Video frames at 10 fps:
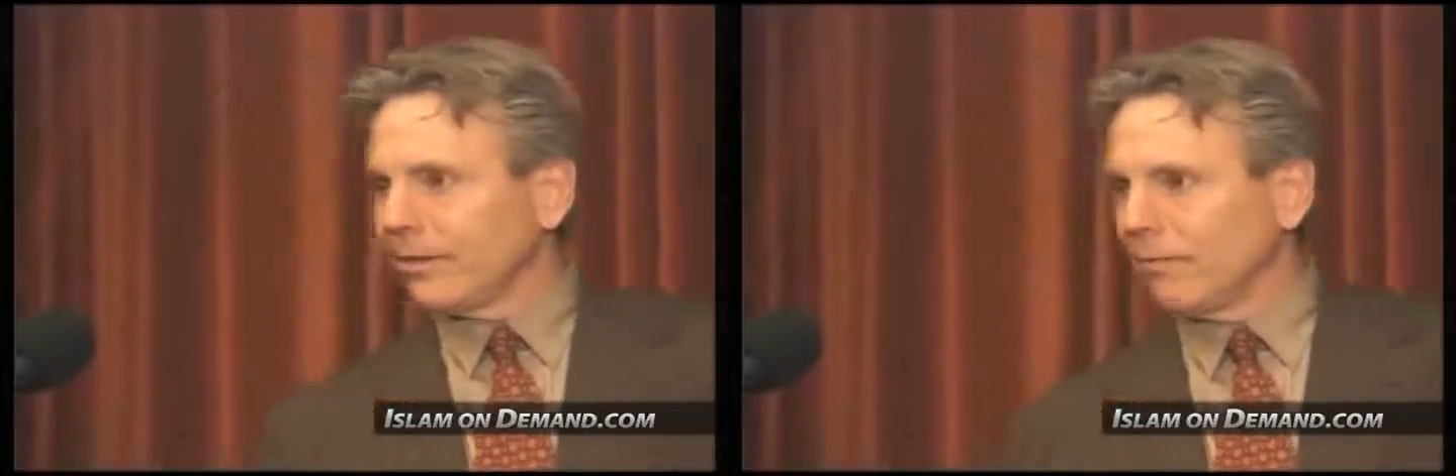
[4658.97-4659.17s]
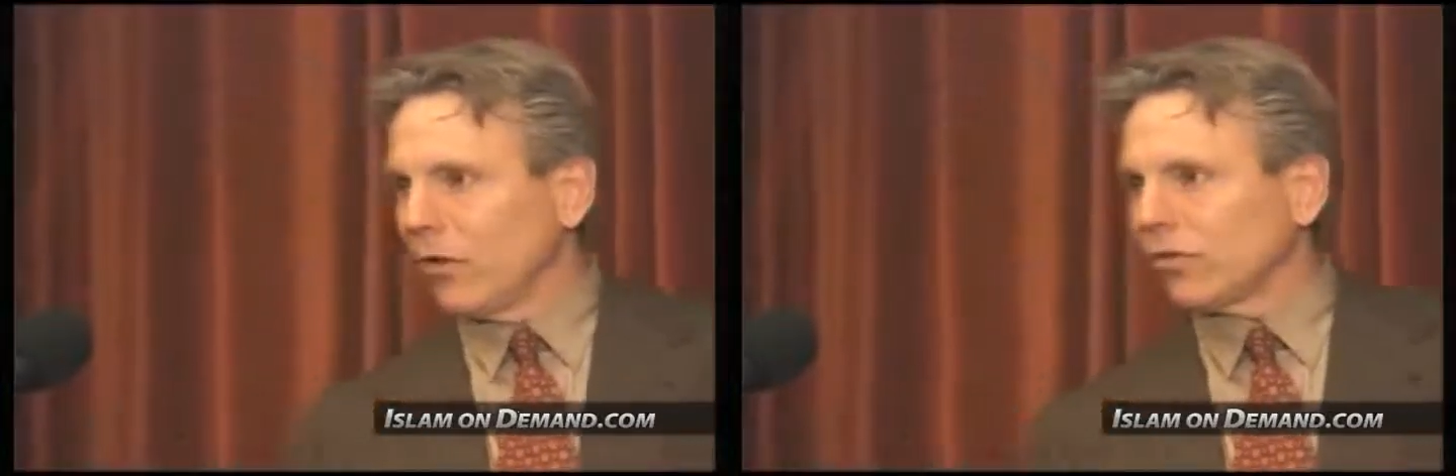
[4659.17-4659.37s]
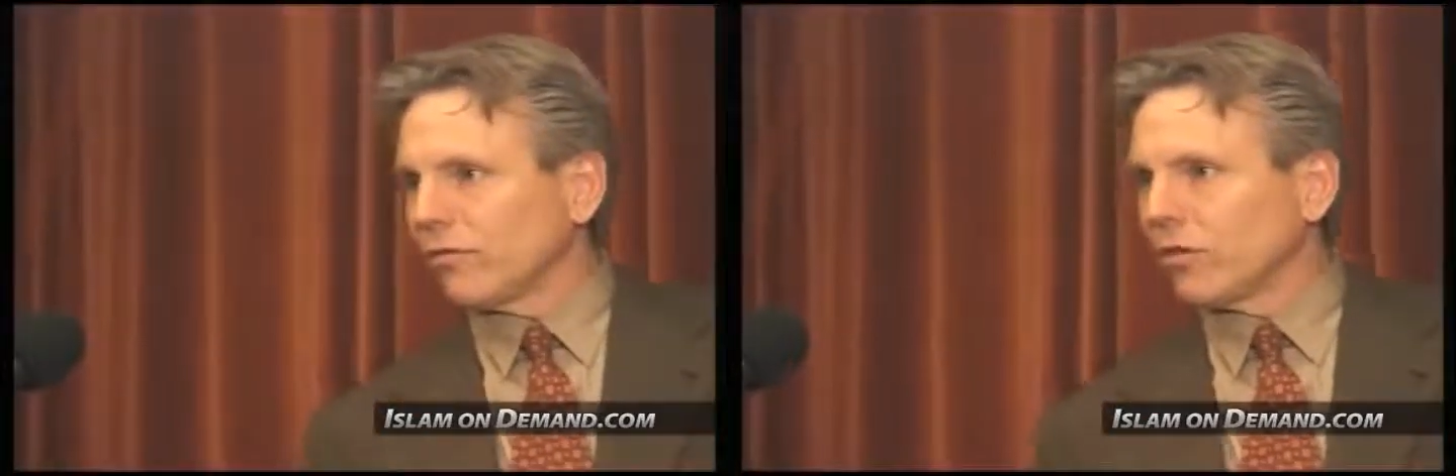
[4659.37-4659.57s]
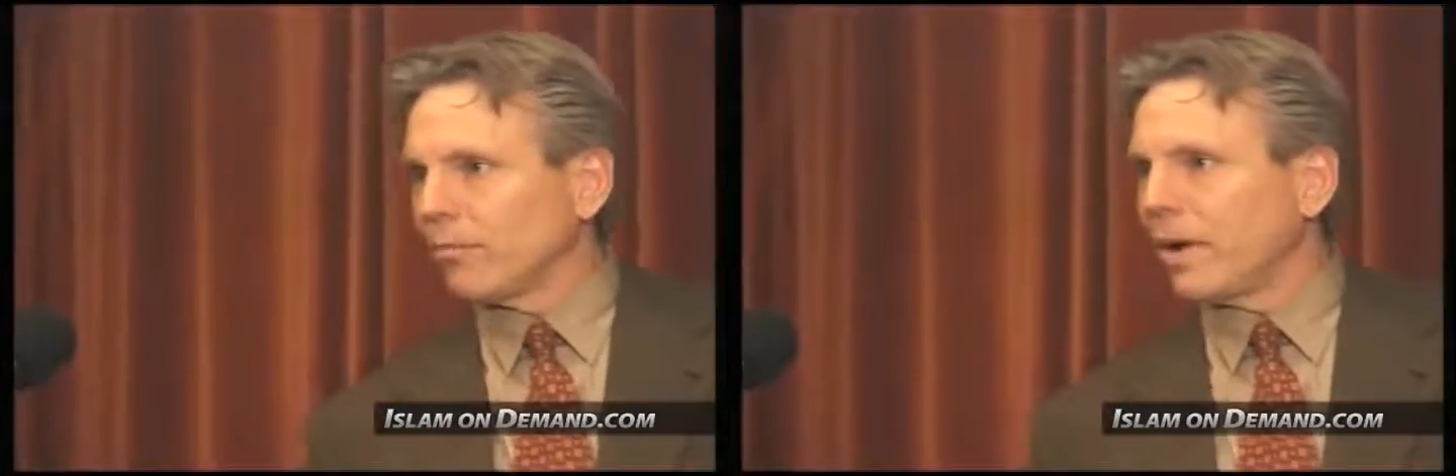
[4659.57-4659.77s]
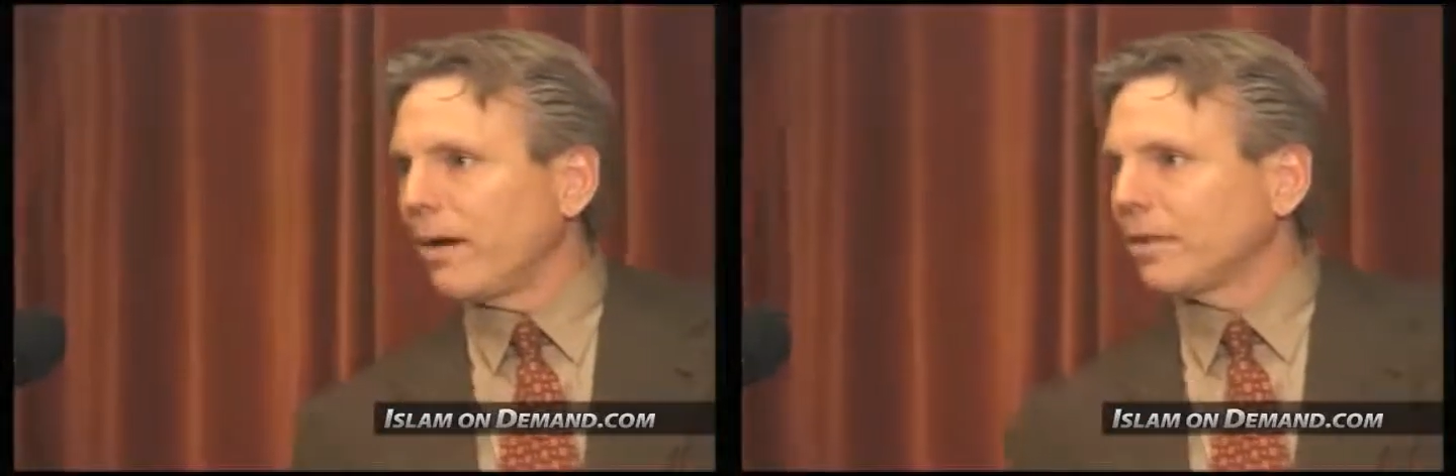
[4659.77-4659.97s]
most of
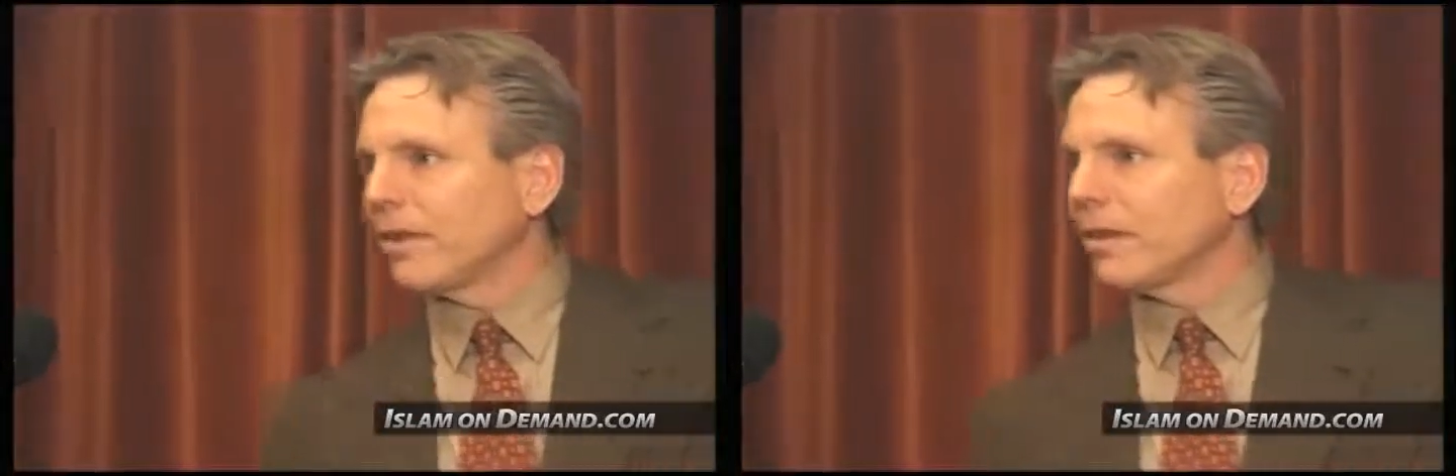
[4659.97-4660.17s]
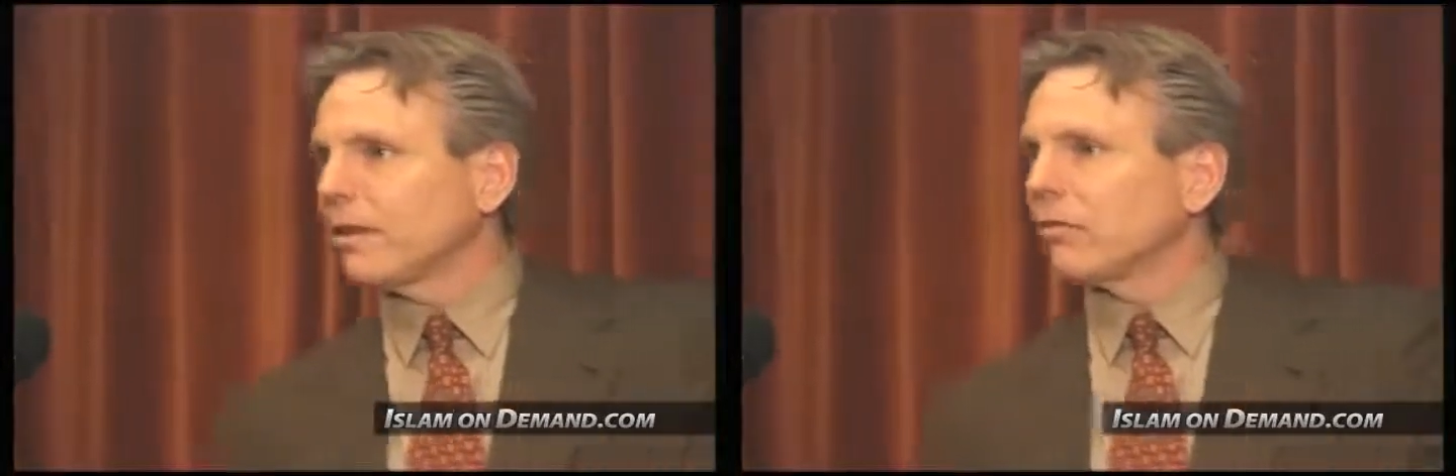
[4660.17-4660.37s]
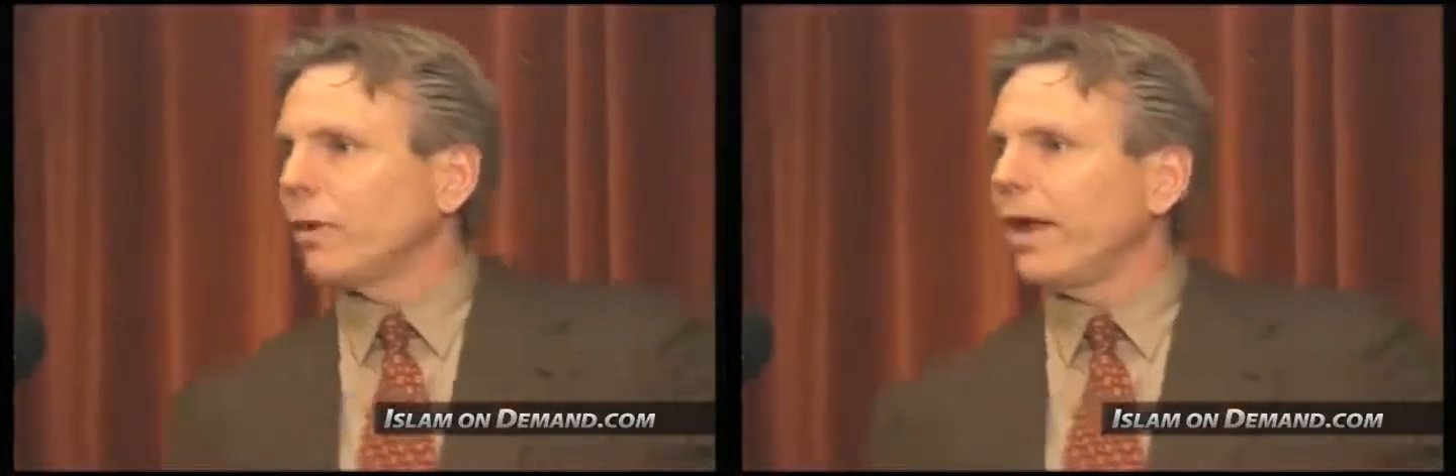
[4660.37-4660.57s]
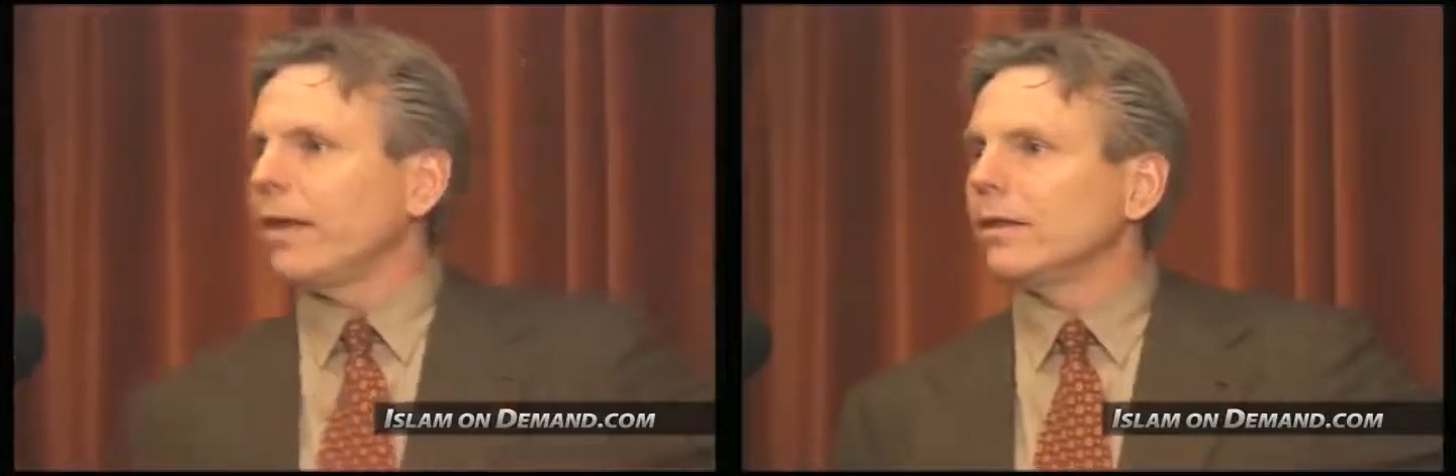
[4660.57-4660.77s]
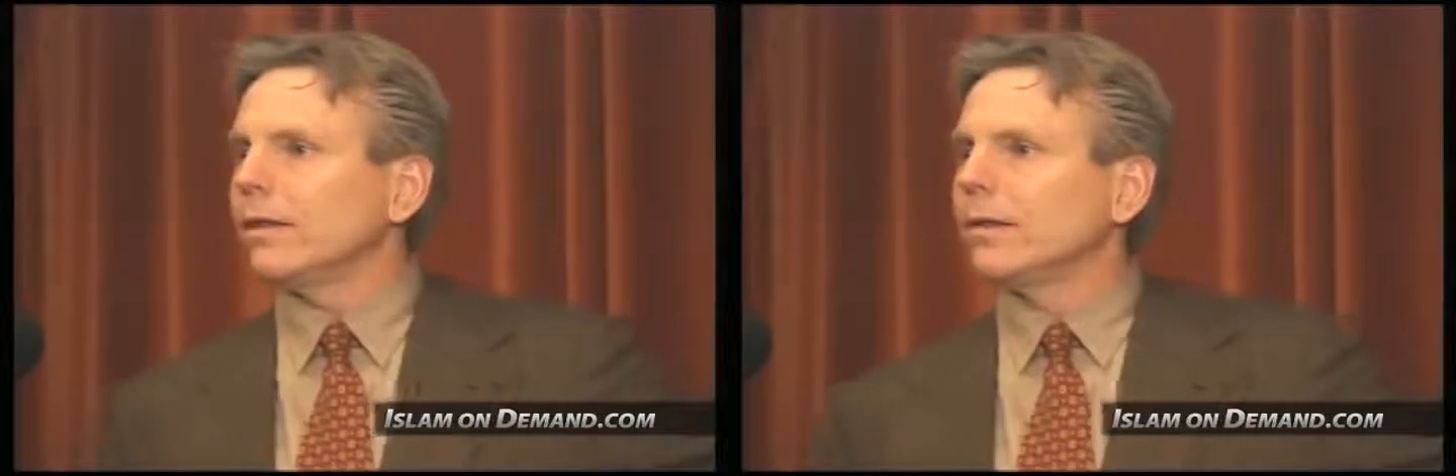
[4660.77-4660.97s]
you probably see as
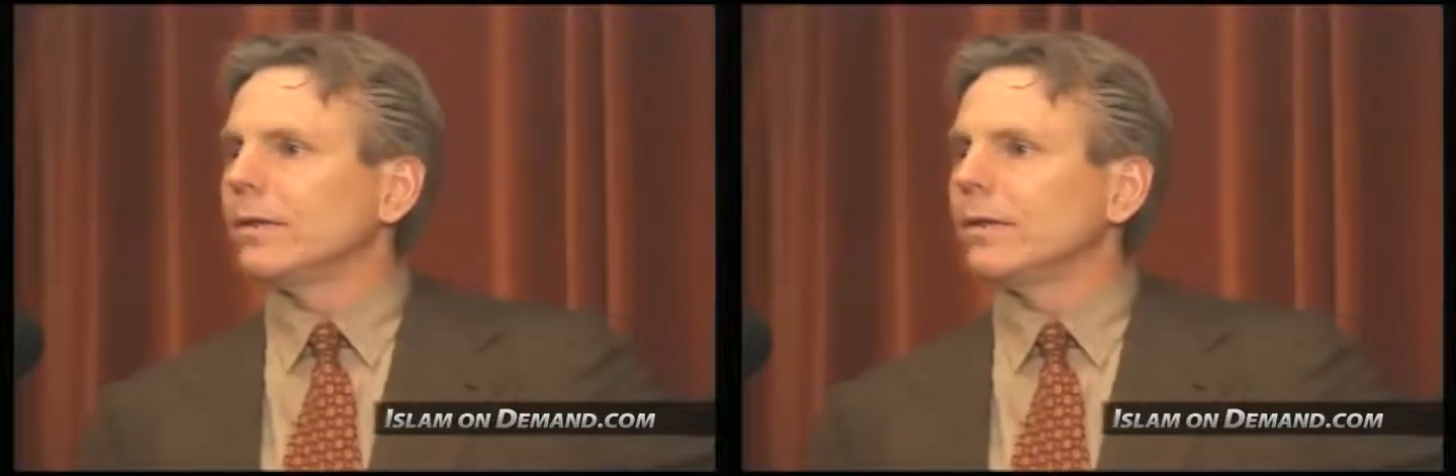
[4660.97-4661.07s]
well.